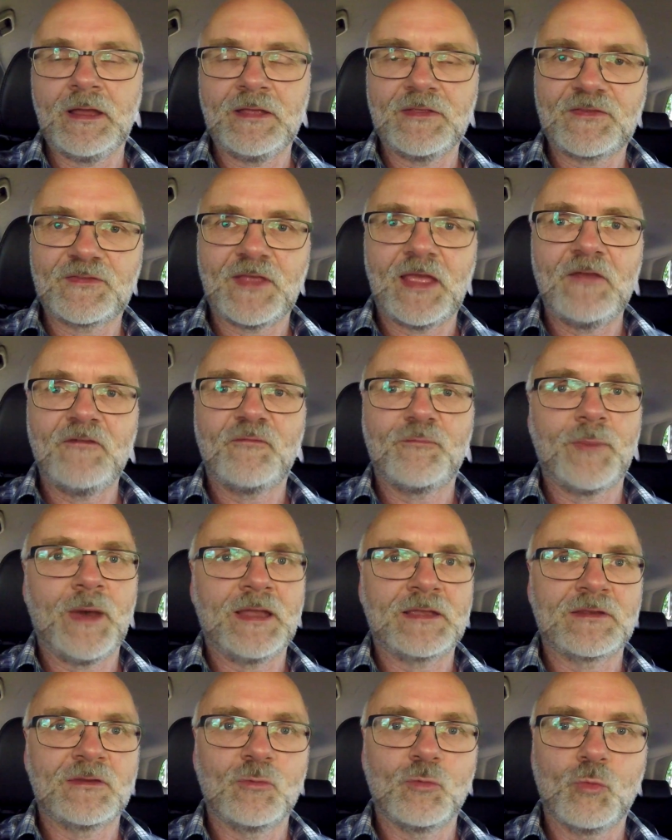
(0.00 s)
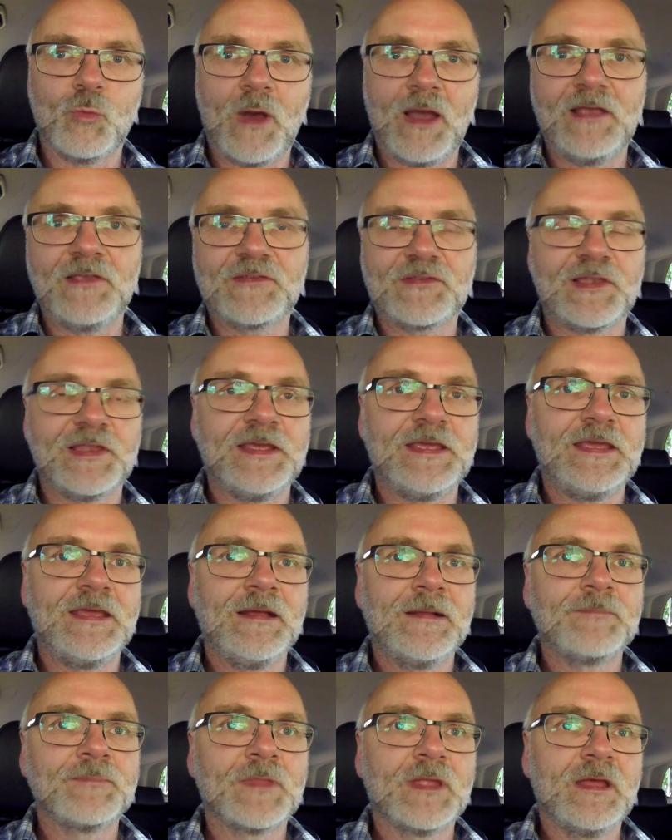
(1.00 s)
save button wisely.
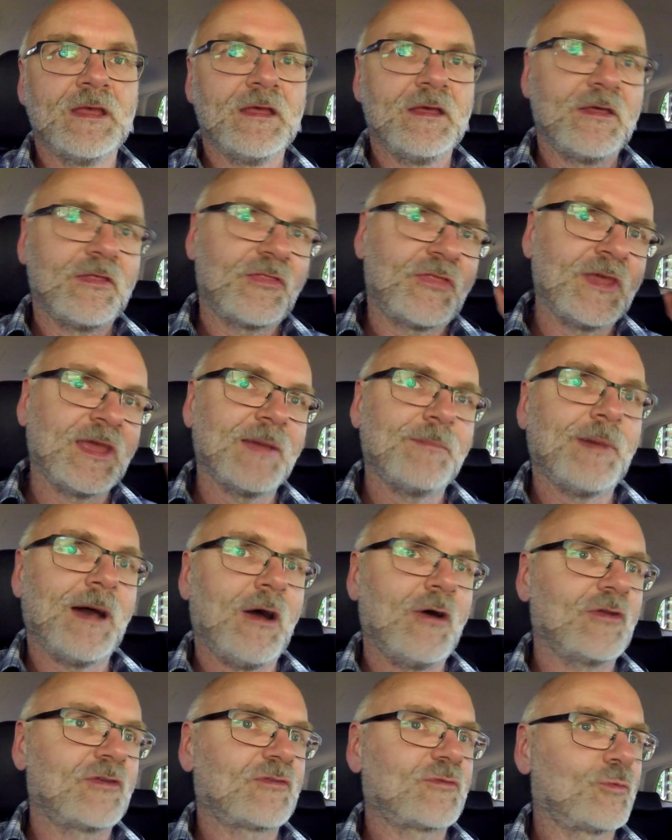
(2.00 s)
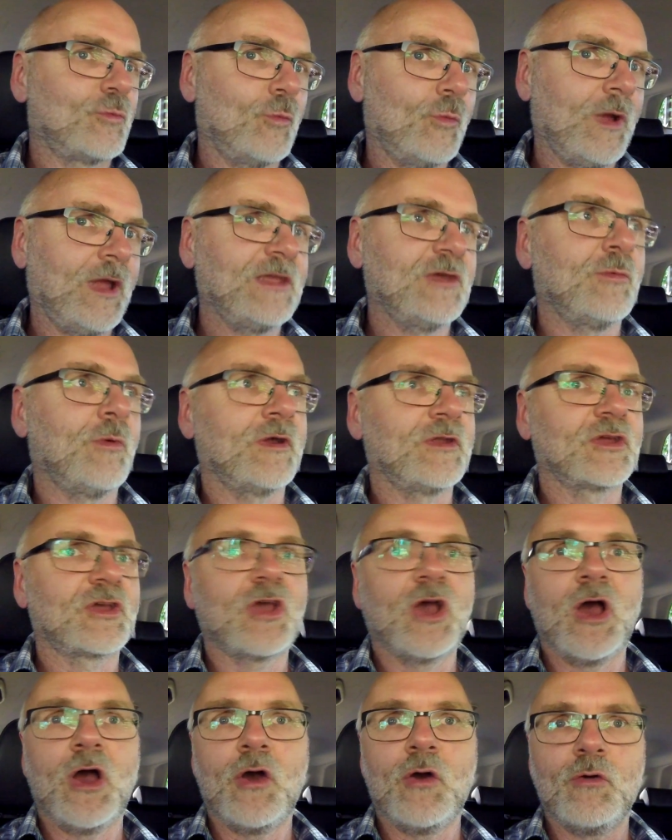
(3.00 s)
Think about where you want to
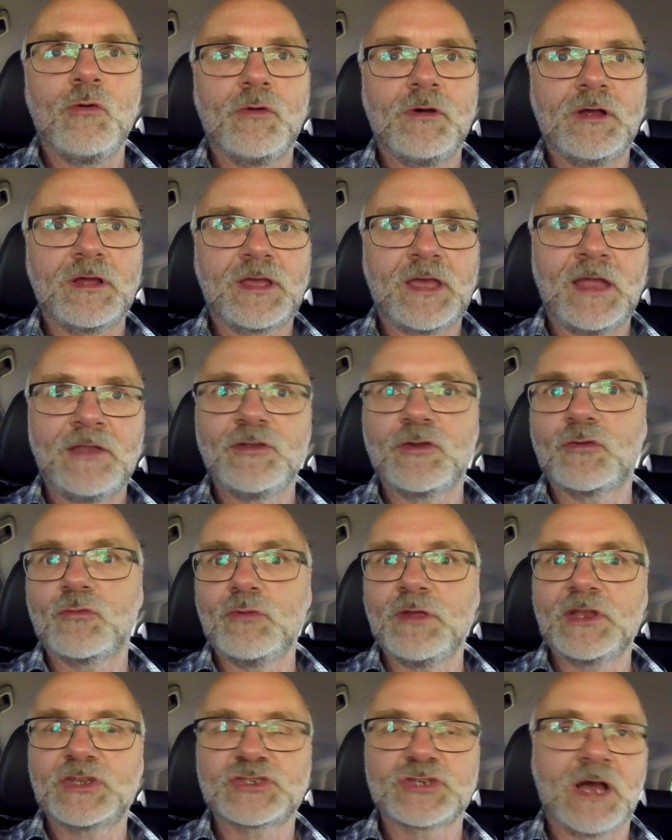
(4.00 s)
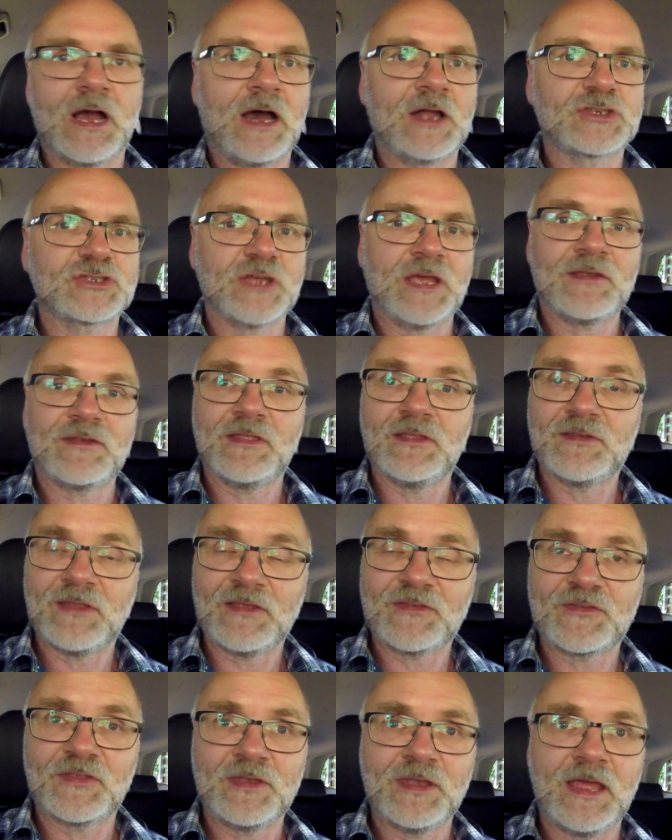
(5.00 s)
go. Can you recharge at the
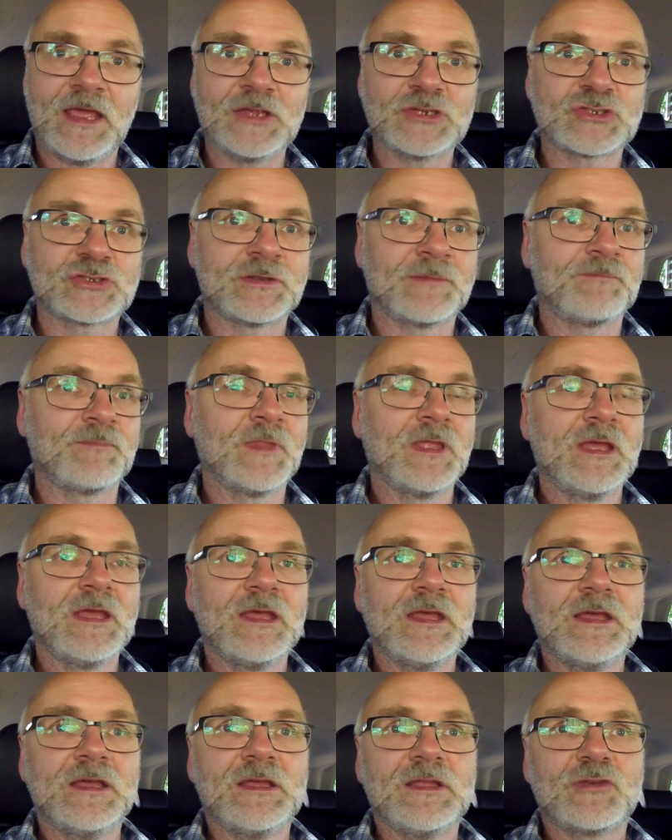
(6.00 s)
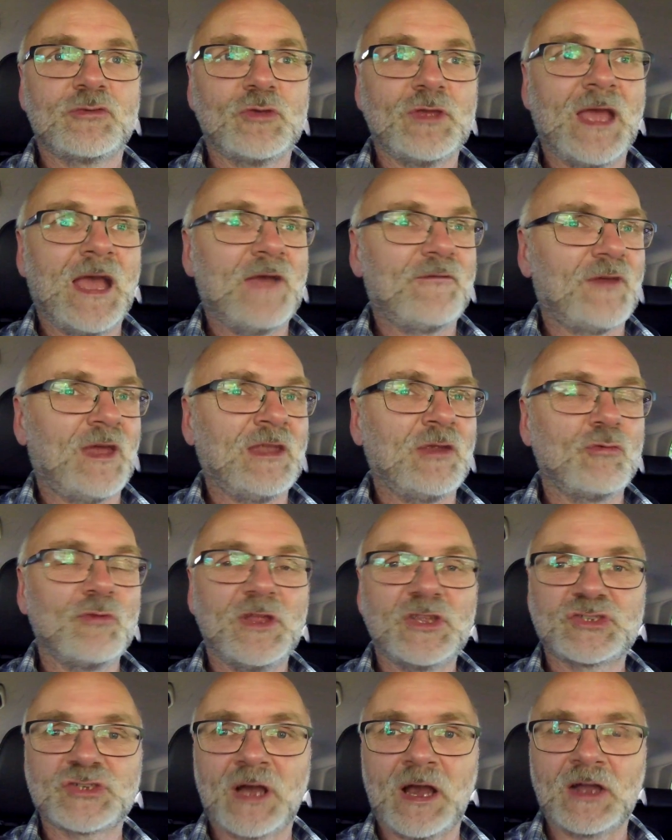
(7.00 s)
destination? Do you have any
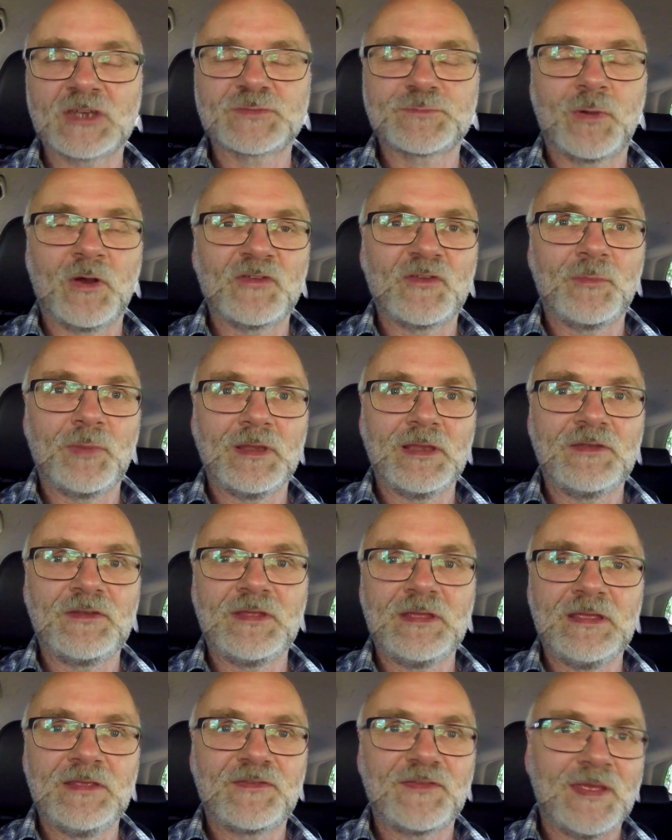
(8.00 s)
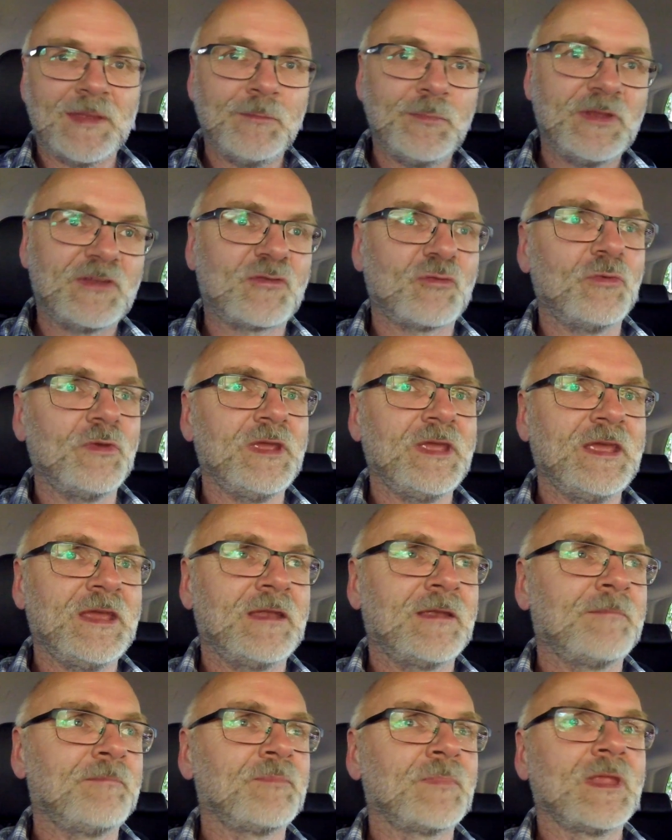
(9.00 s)
recharge possibilities in
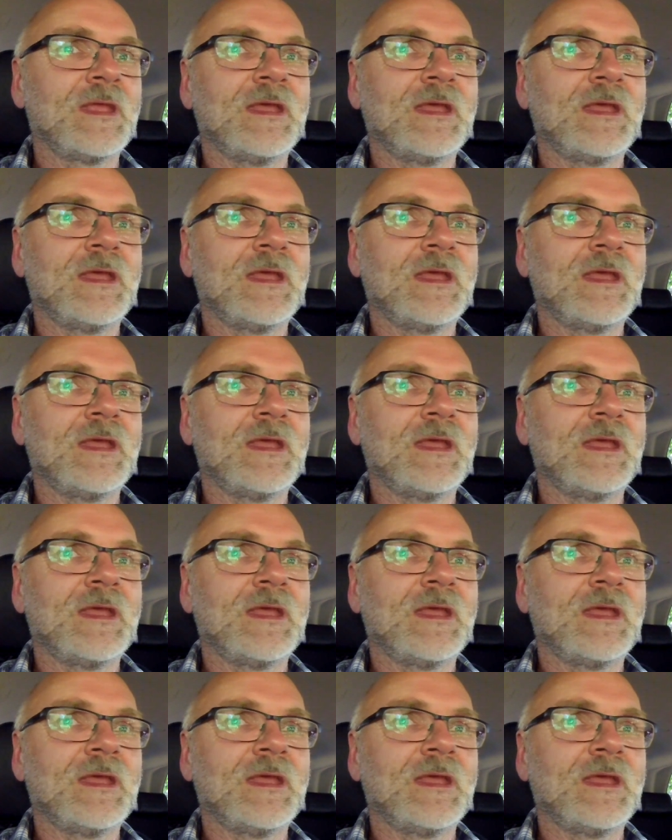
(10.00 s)
between?